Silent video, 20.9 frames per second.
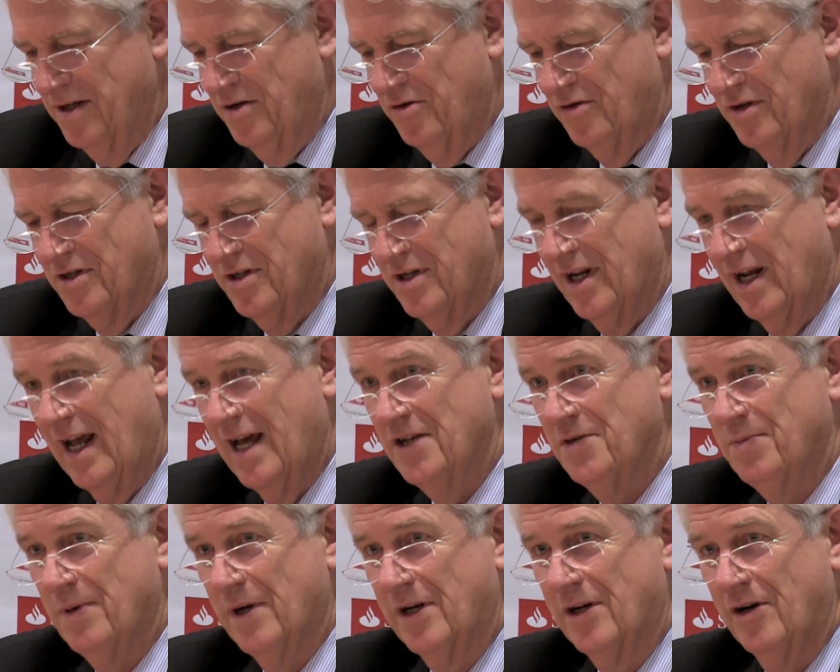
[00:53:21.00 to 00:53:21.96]
an interesting
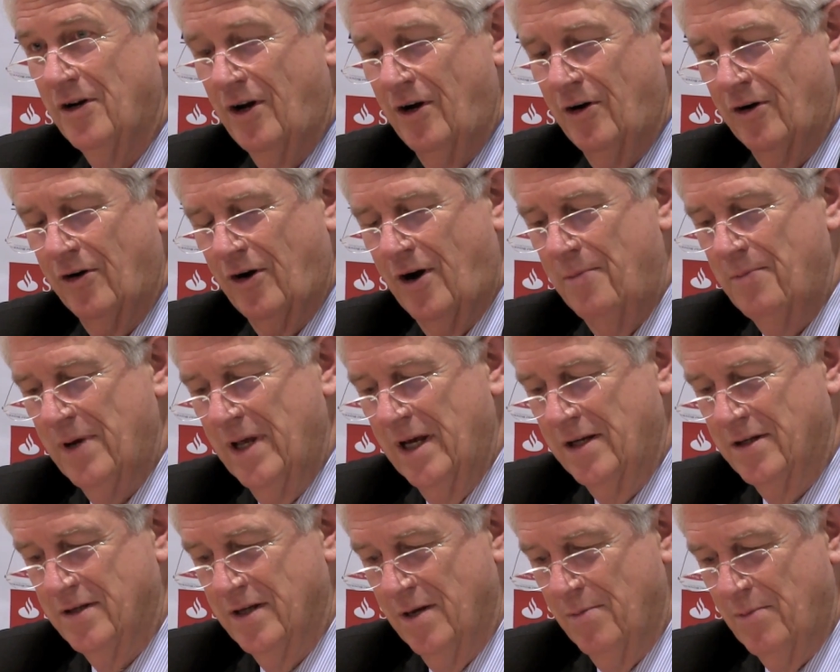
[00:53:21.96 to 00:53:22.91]
aspect on how
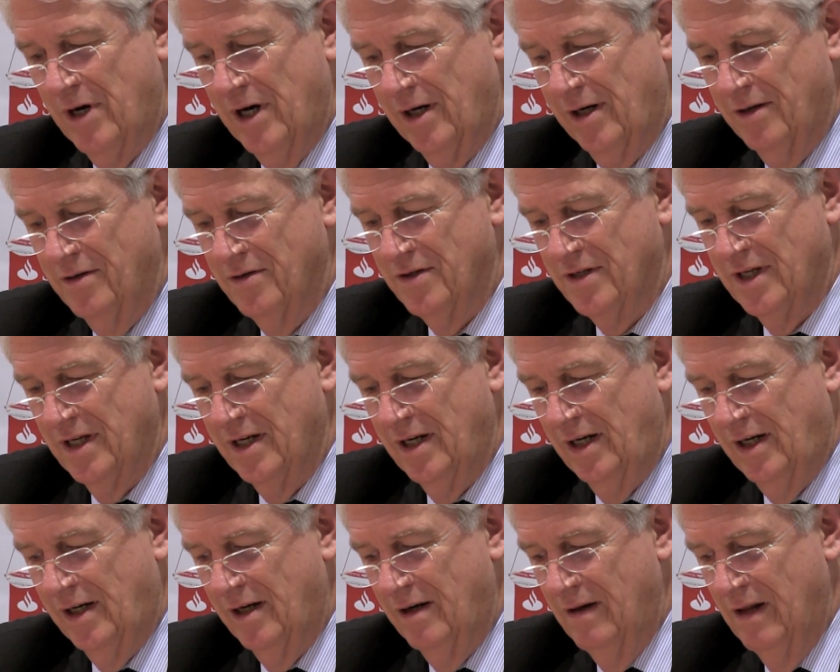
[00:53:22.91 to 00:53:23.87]
complex the American
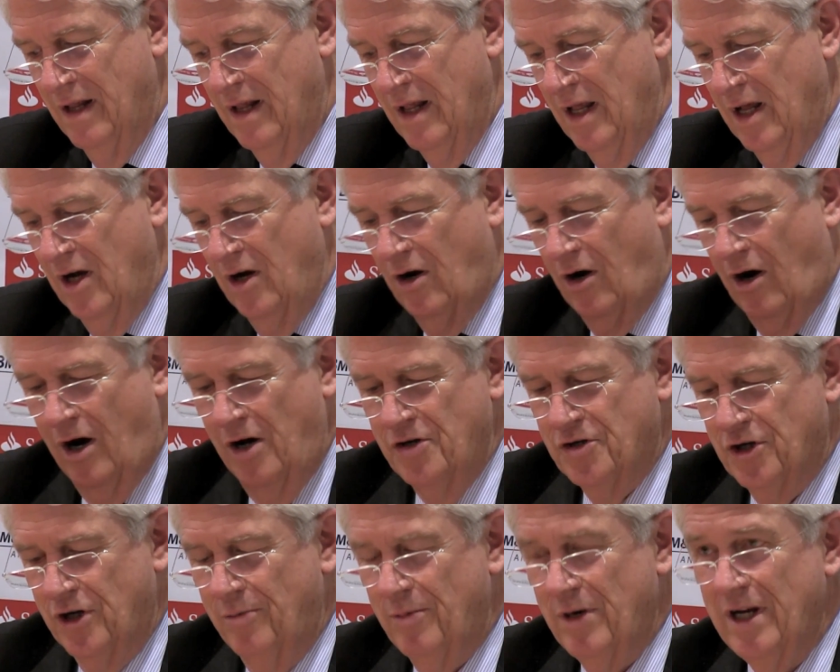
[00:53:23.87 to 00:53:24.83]
scene are.
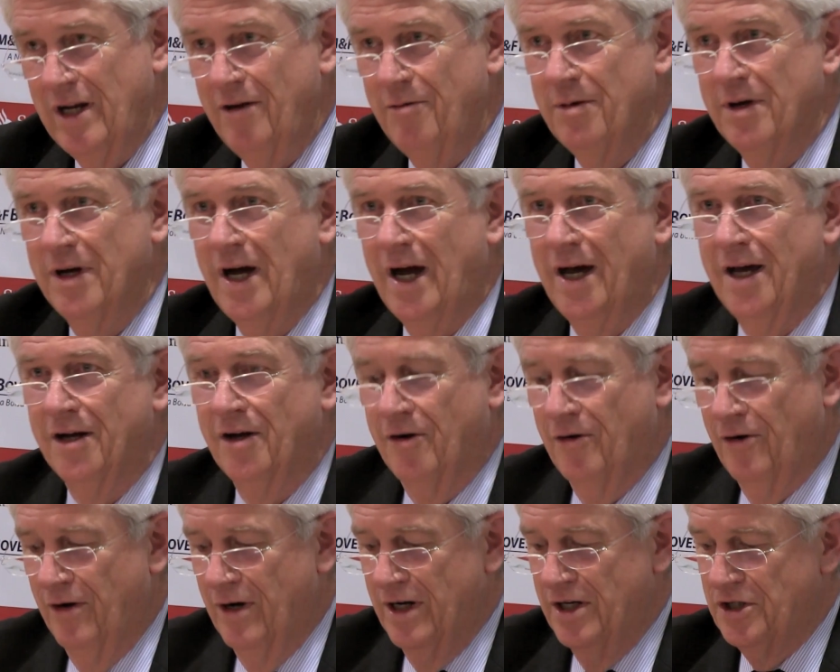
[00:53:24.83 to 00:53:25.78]
On Germany, we are in
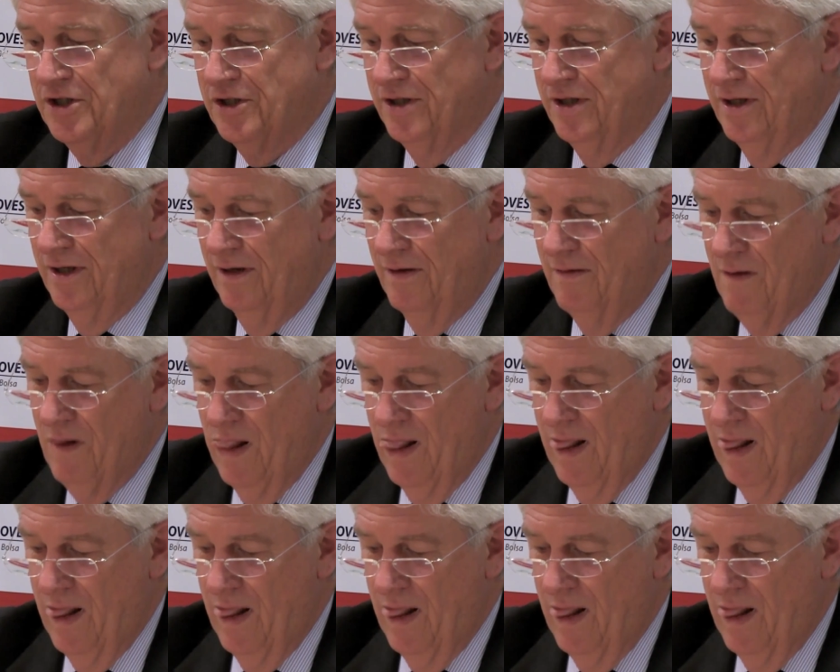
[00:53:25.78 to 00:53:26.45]
coalition